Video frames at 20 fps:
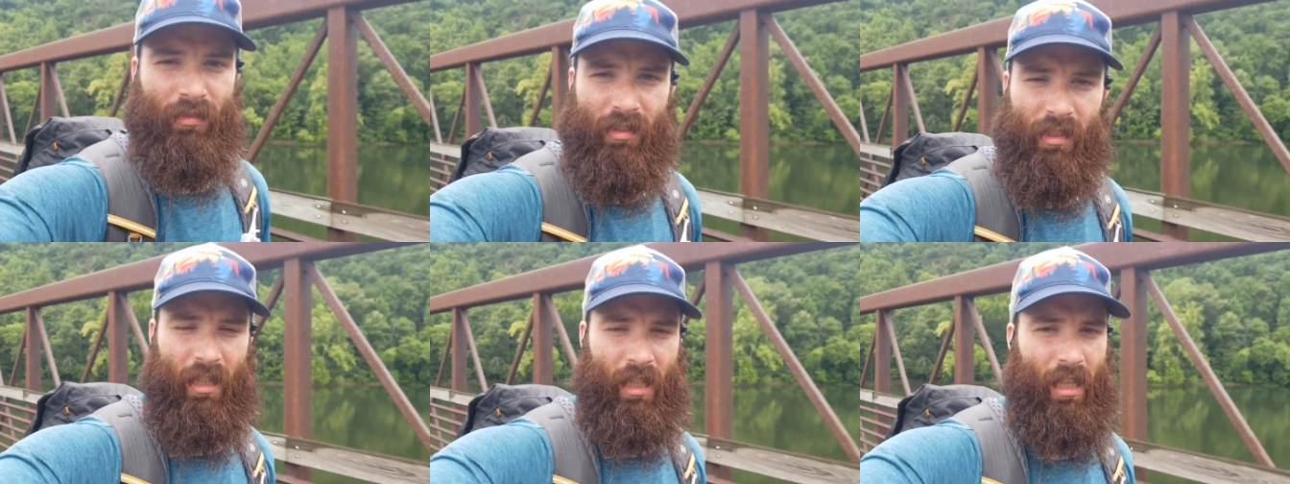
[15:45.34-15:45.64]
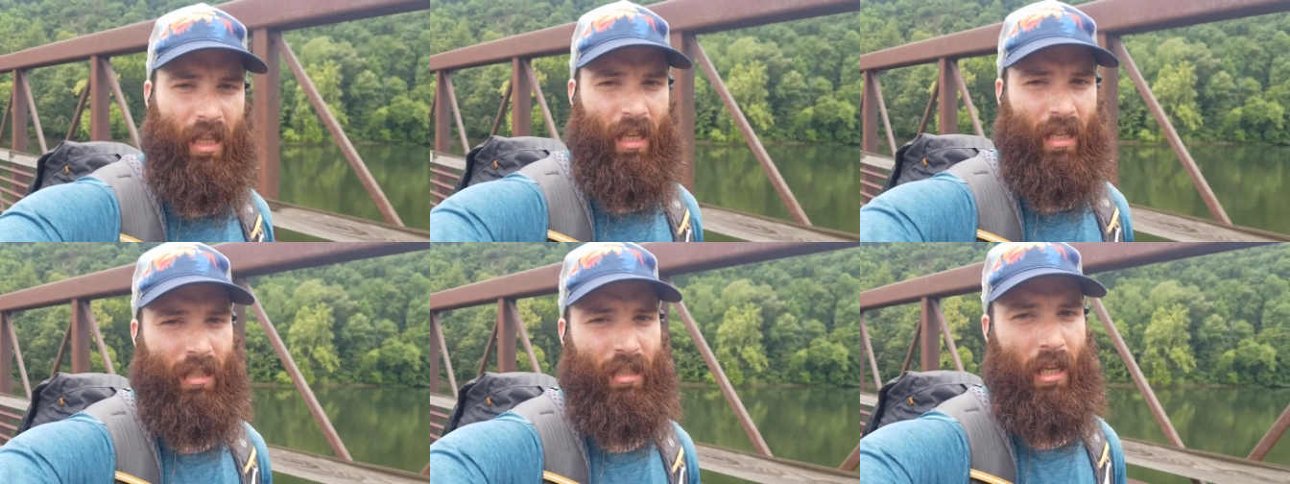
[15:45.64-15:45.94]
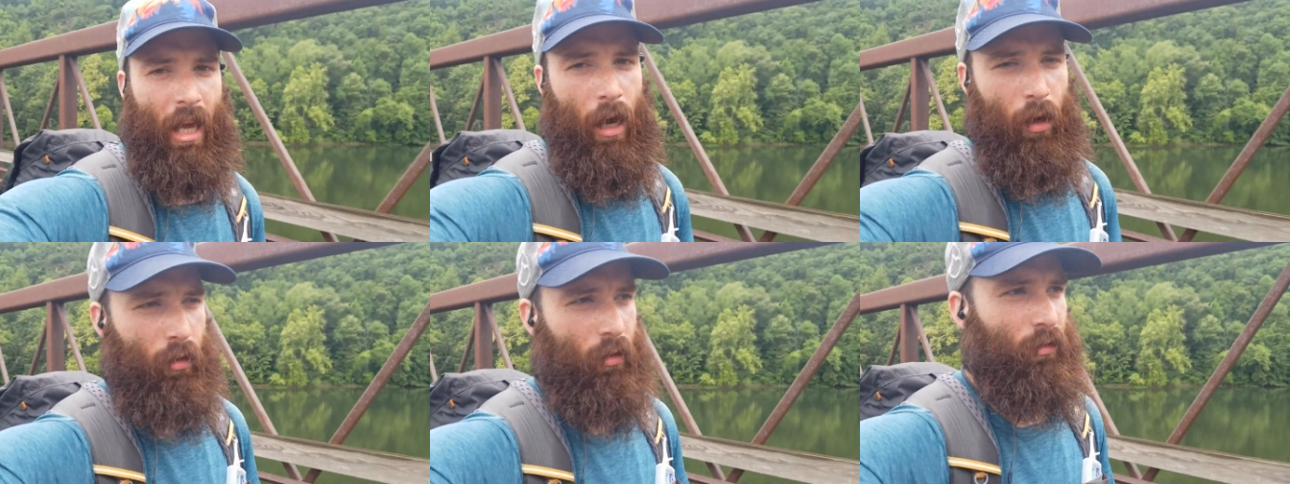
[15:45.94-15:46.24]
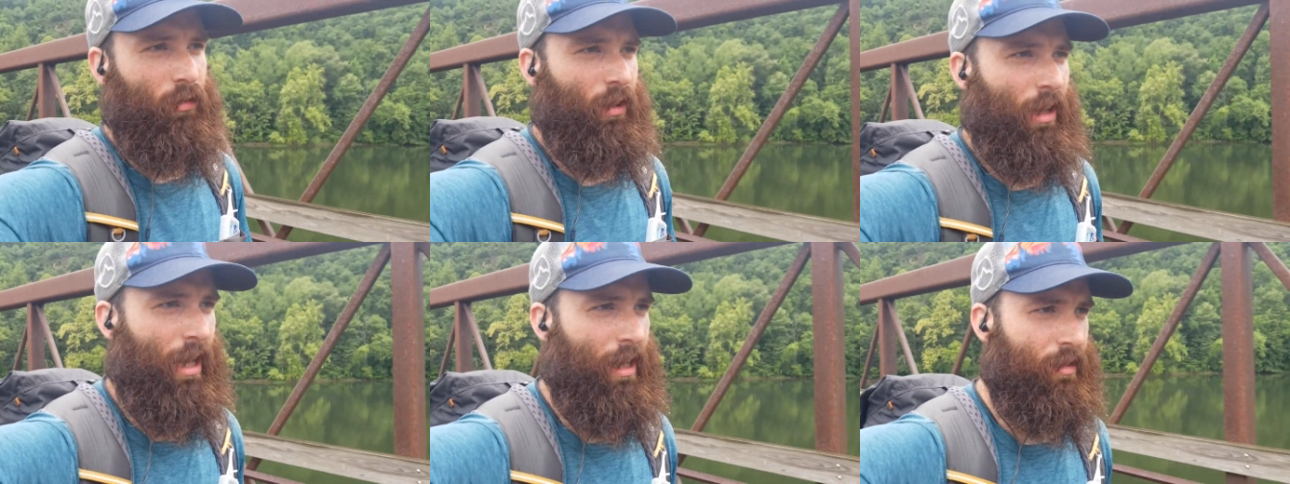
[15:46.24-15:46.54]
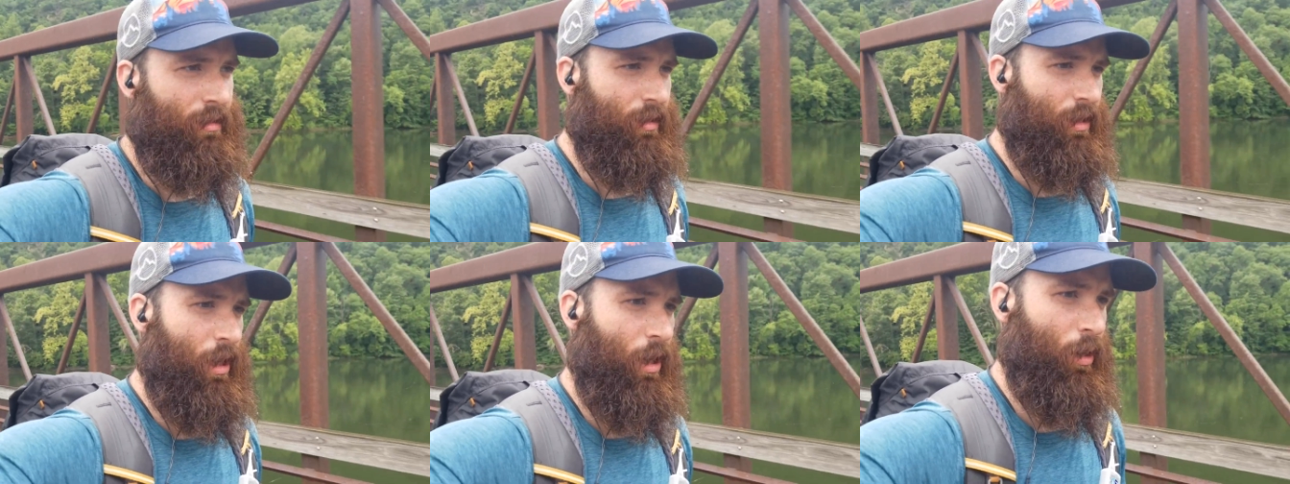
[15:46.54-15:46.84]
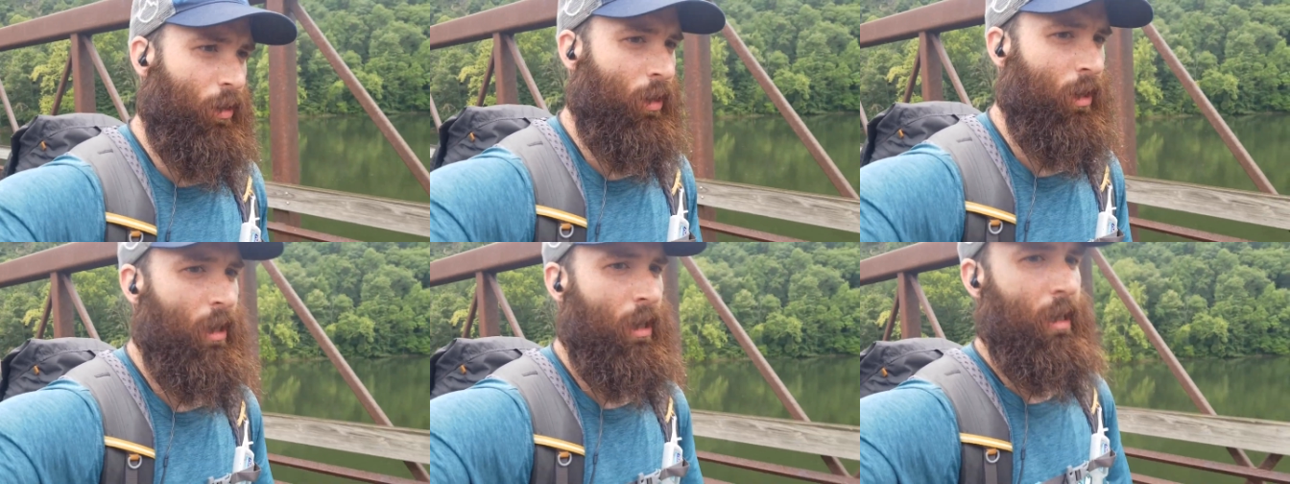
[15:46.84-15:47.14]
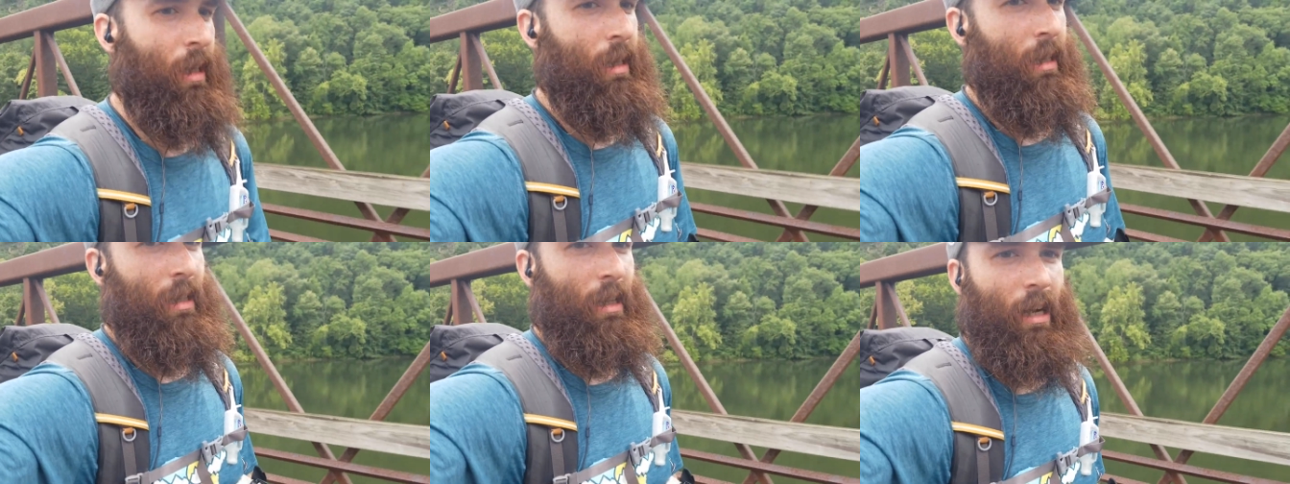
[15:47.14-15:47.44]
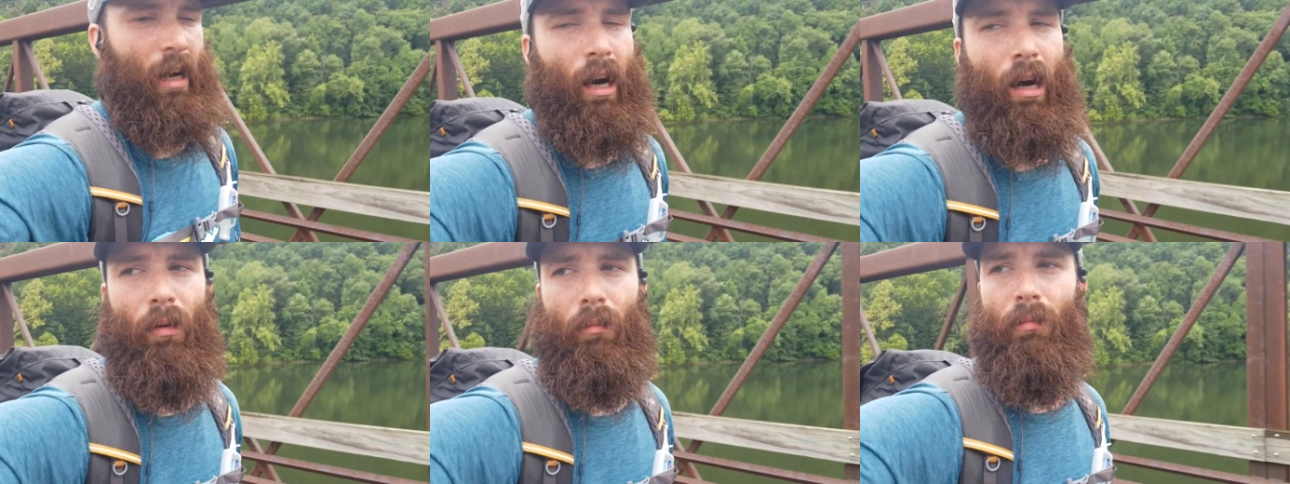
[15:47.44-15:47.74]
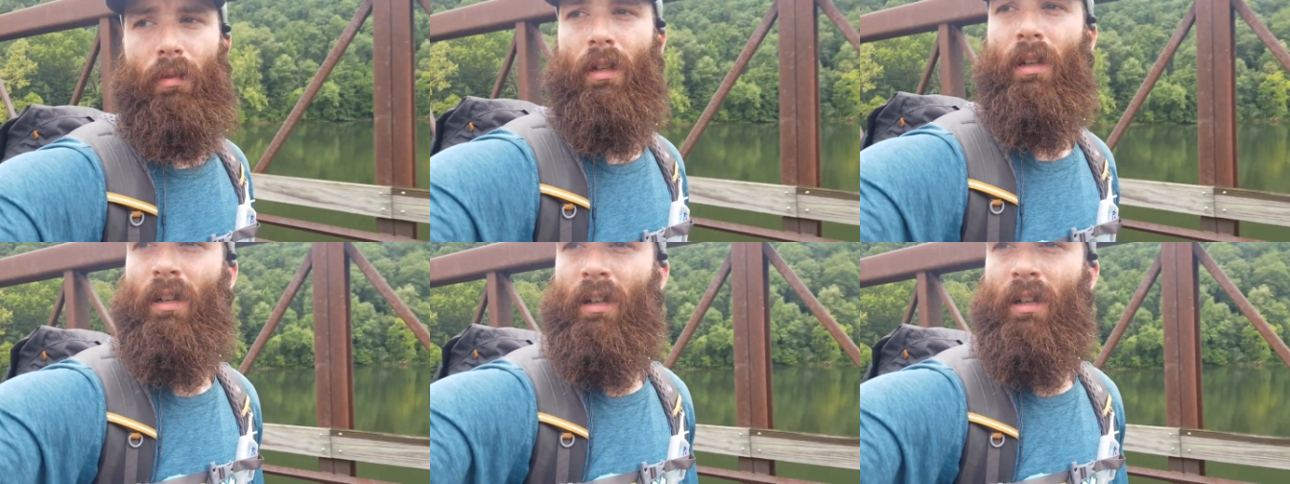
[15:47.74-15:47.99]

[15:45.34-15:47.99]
to get a hitch out of Glasgow. Um,